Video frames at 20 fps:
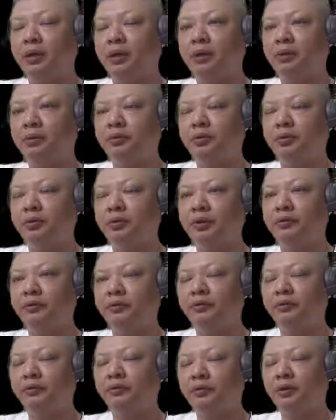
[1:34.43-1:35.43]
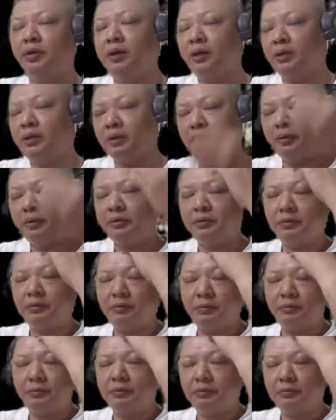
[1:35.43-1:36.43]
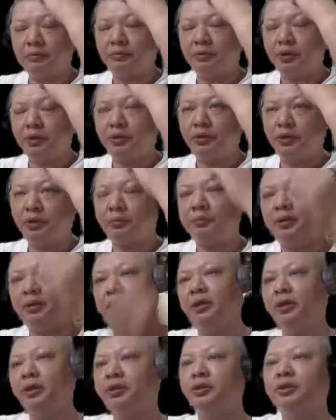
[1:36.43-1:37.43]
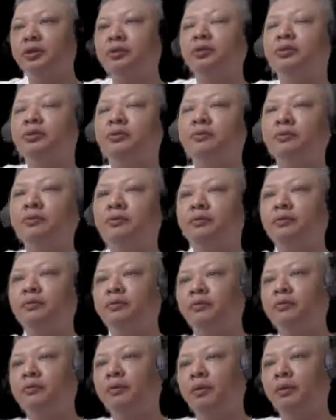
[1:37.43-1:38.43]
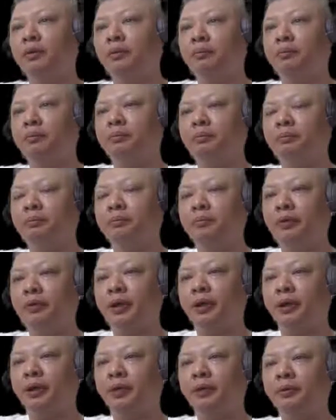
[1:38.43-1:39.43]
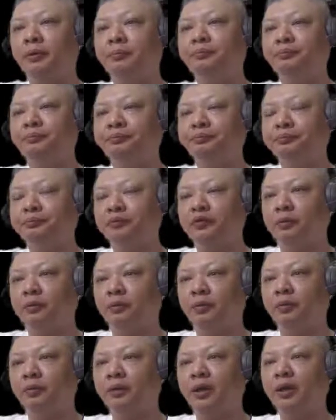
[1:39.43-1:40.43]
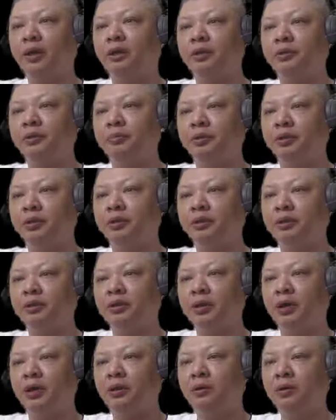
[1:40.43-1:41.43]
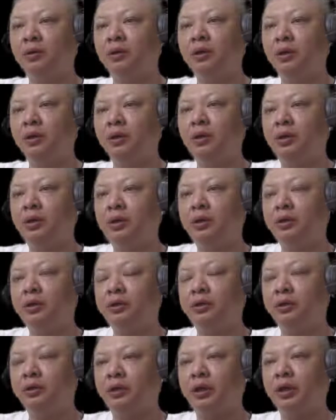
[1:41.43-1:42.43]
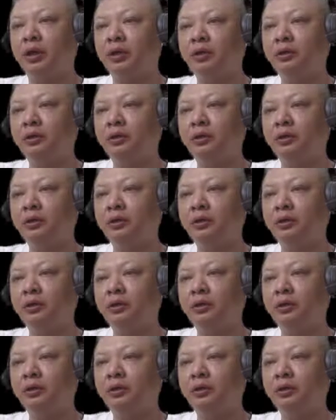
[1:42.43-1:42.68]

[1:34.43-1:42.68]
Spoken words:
this would have major implications for red, for both colors, because now the